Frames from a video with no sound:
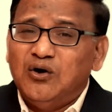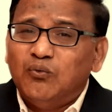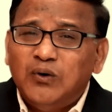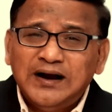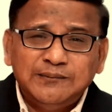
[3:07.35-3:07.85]

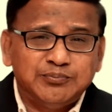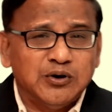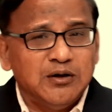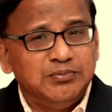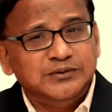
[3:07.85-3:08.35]
One
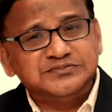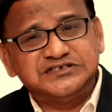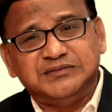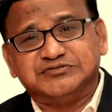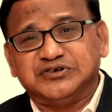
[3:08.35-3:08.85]
problem
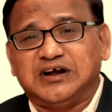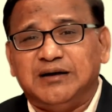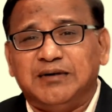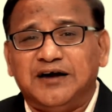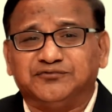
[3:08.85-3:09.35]
seems to
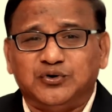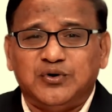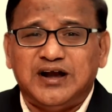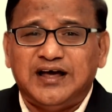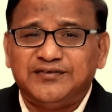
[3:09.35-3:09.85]
come after
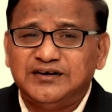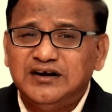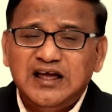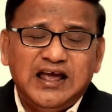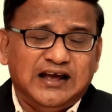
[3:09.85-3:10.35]

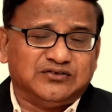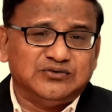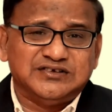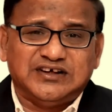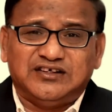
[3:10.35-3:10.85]
another. As
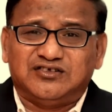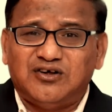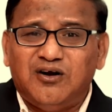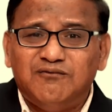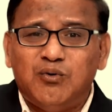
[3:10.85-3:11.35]
soon as I
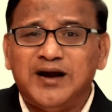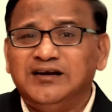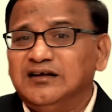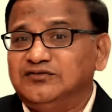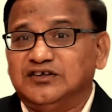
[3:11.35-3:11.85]
solve
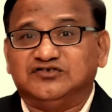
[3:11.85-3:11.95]
one, there's